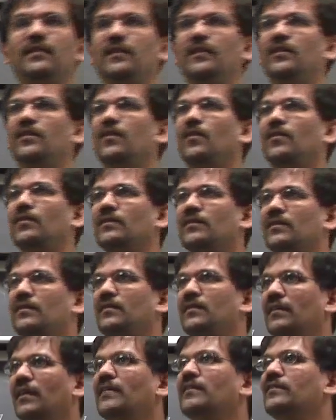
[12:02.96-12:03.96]
you don't
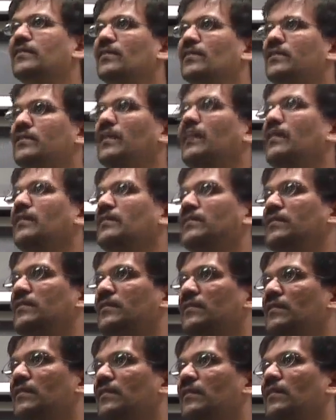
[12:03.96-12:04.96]
tend to
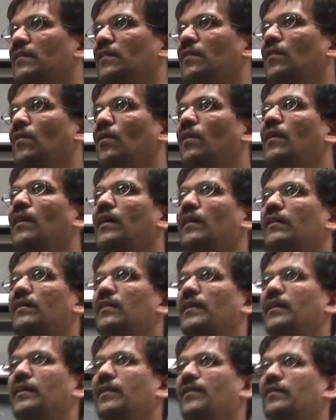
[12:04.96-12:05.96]
change a whole
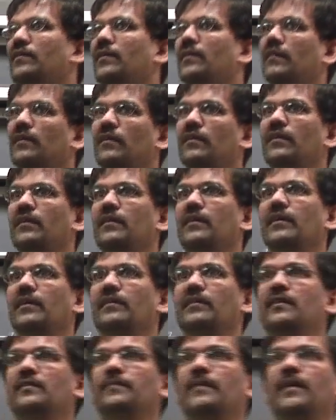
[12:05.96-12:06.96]
lot, right?
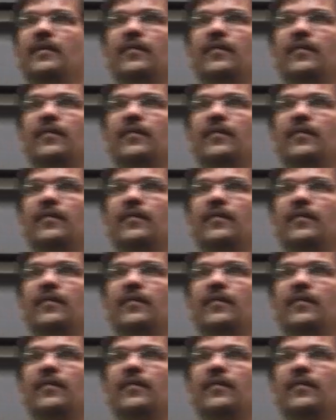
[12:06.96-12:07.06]
It's